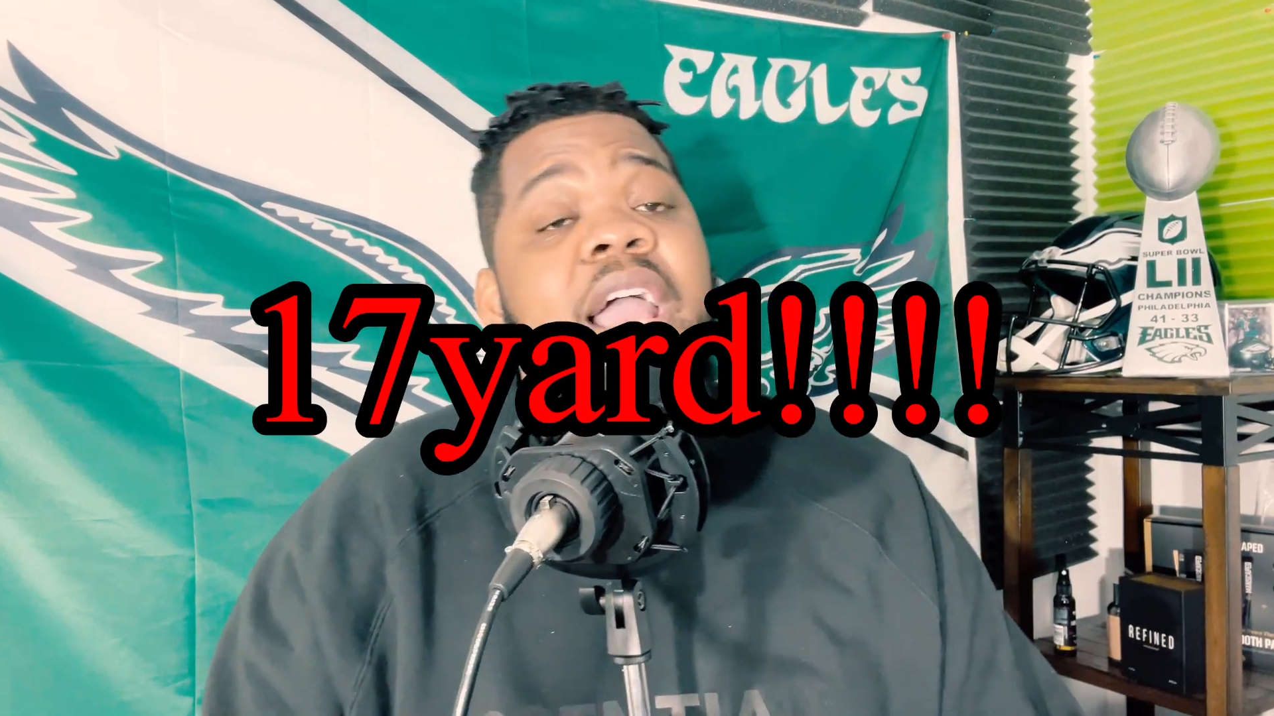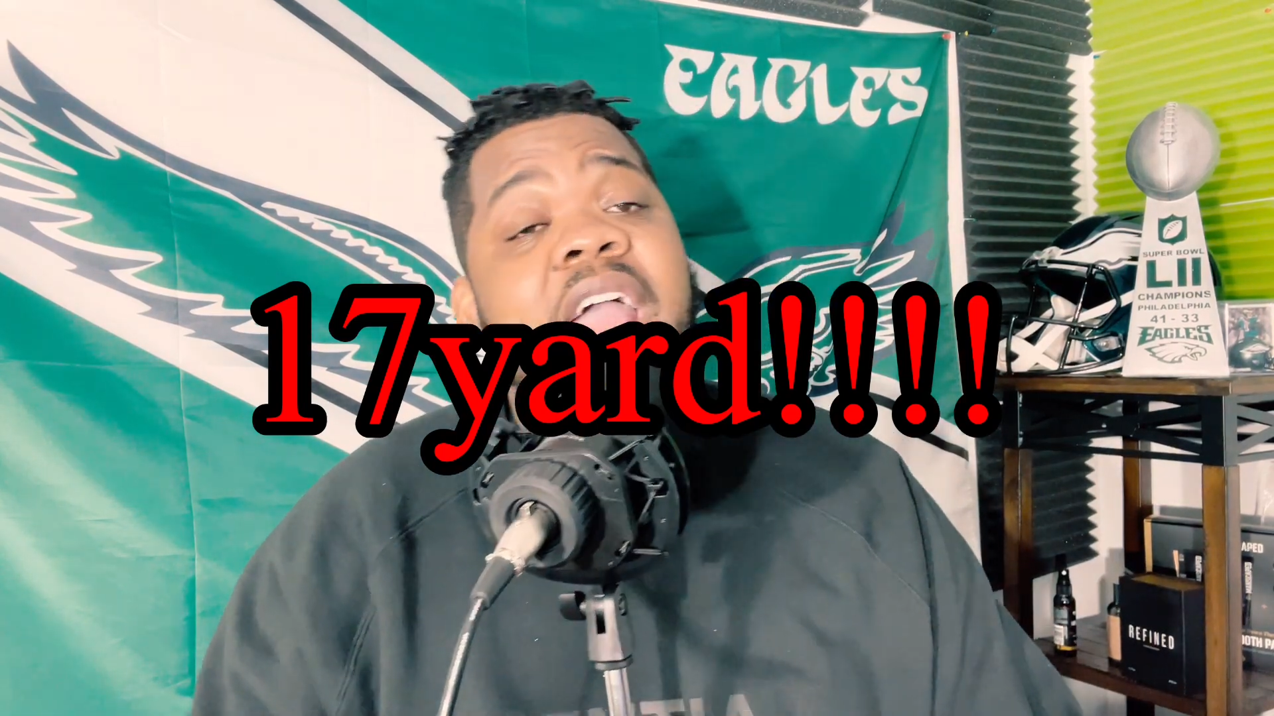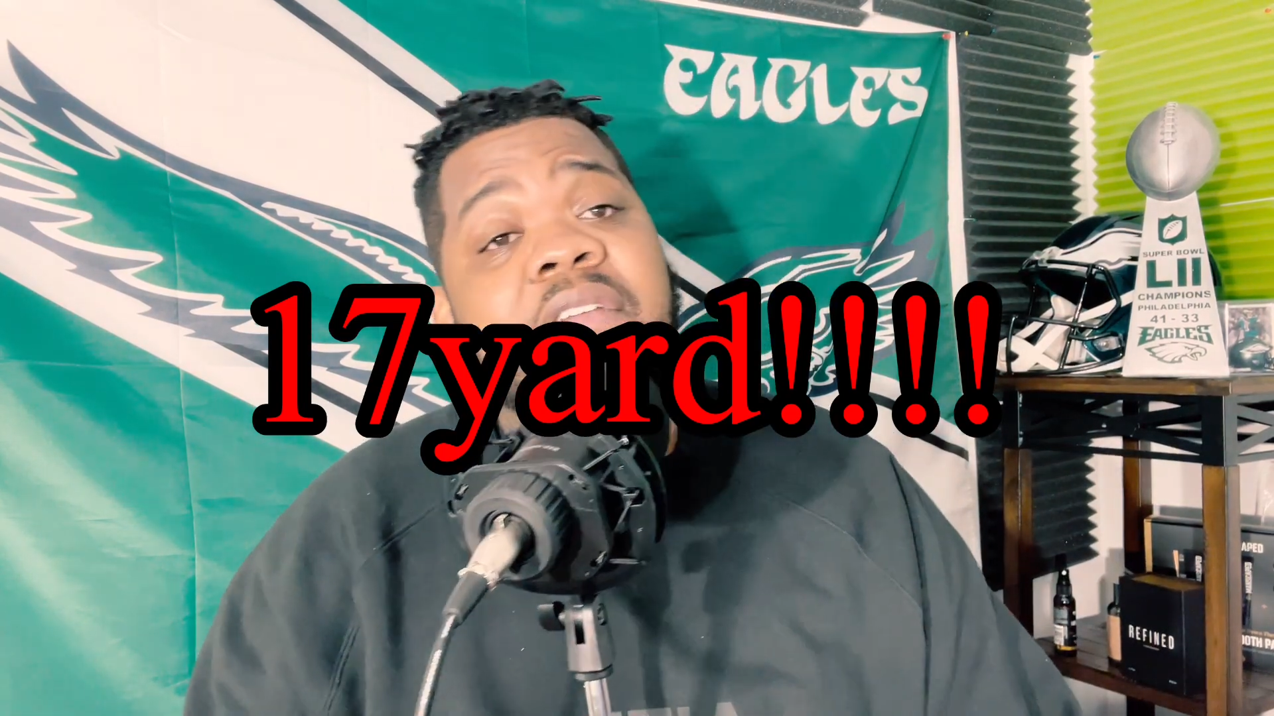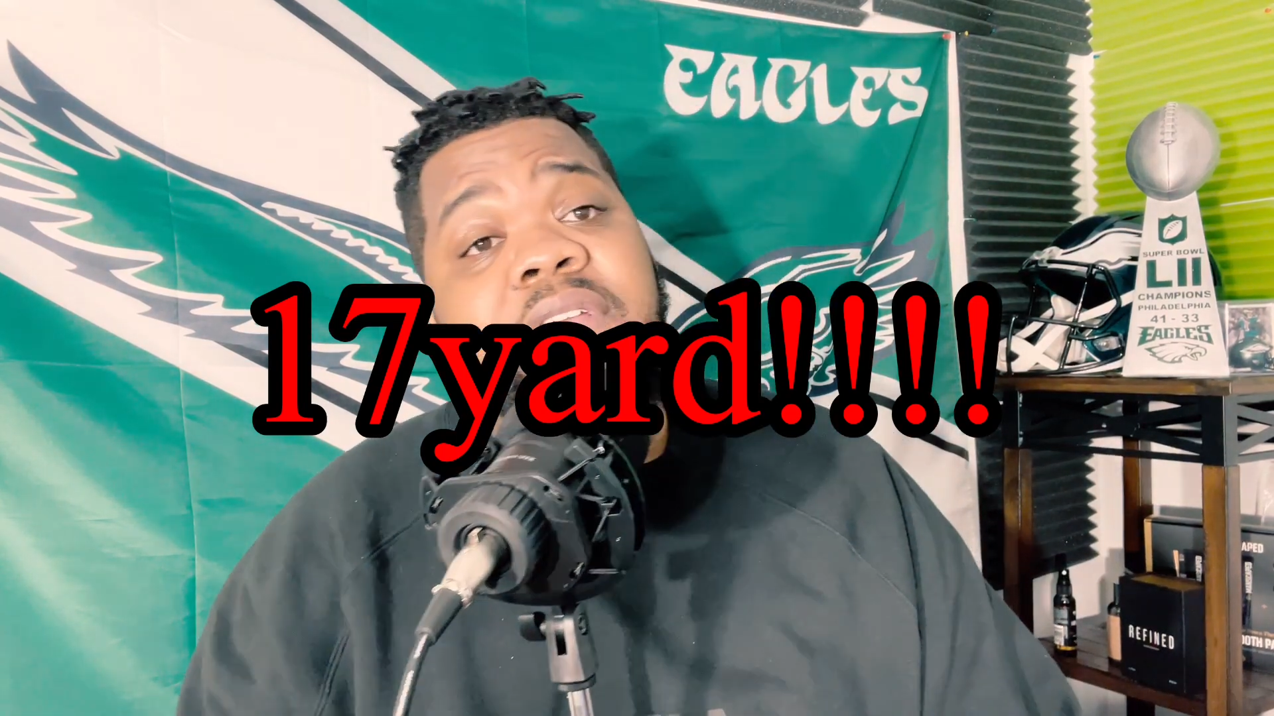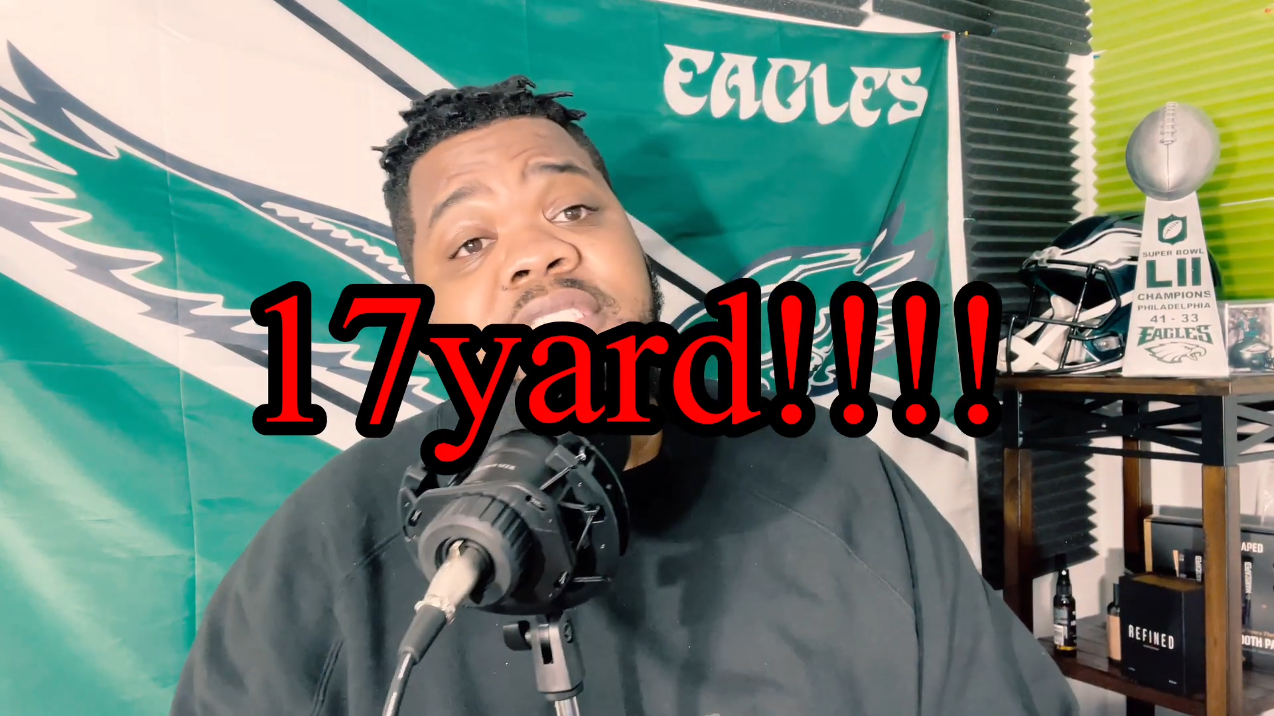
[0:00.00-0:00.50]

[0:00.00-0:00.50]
average